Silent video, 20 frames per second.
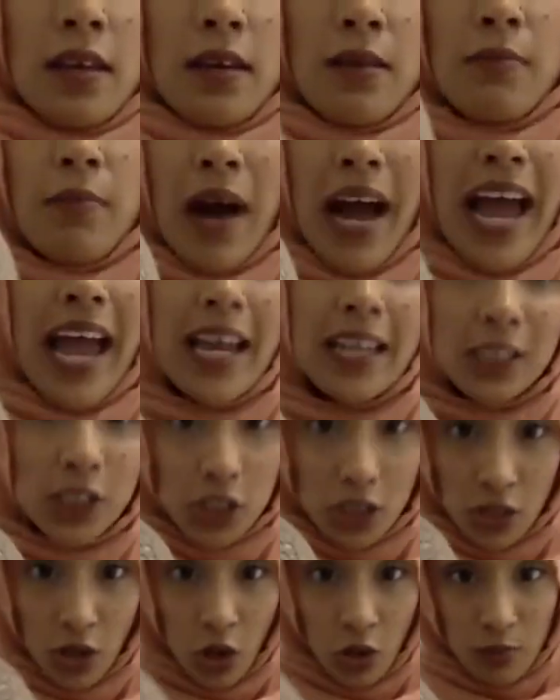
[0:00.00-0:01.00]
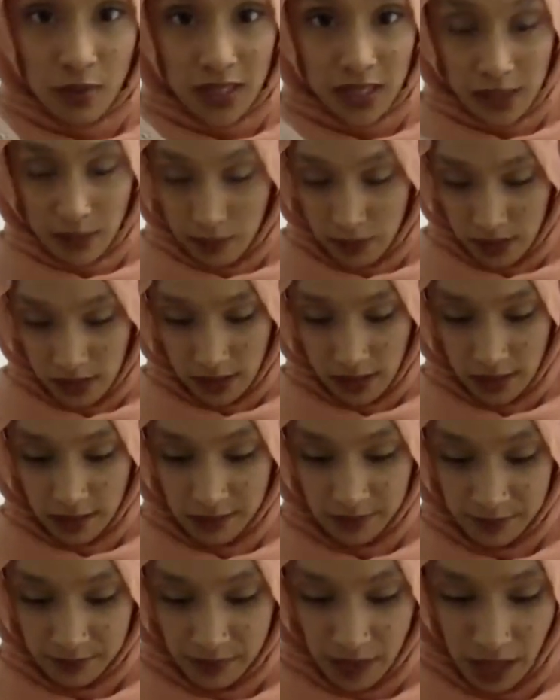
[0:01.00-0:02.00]
my Asian Homer
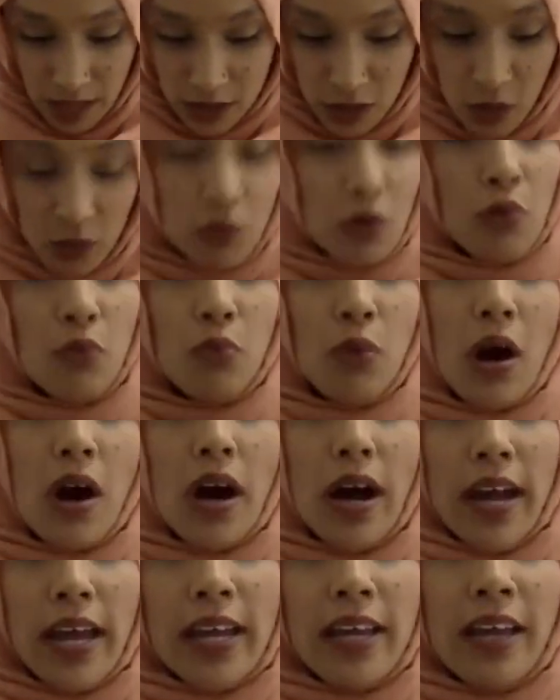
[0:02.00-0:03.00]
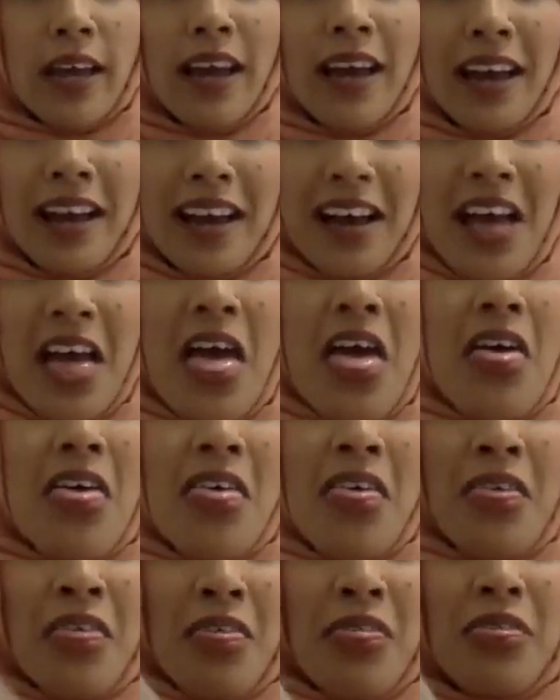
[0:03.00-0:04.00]
Simpson. I don't know why
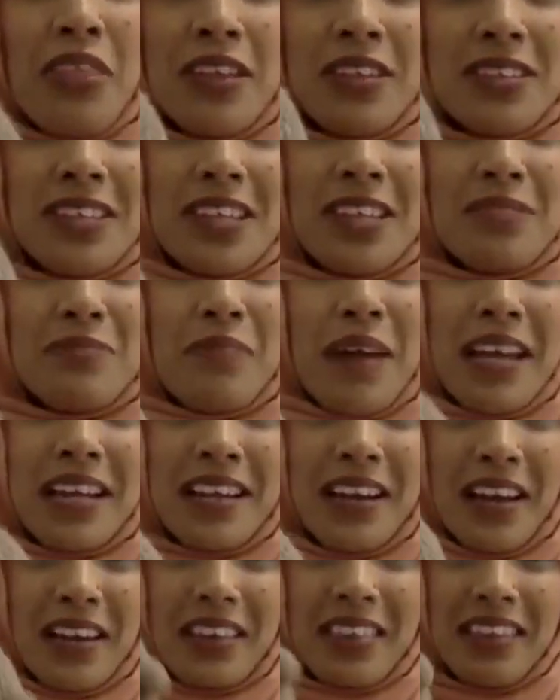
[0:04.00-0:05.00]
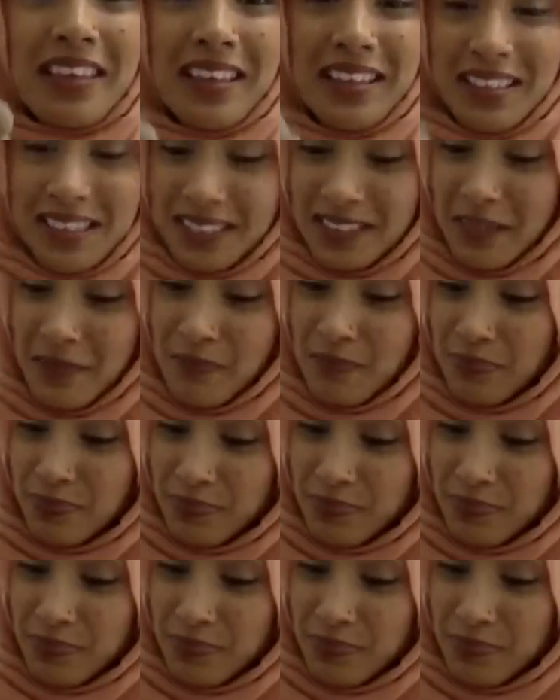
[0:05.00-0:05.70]
this is made like this.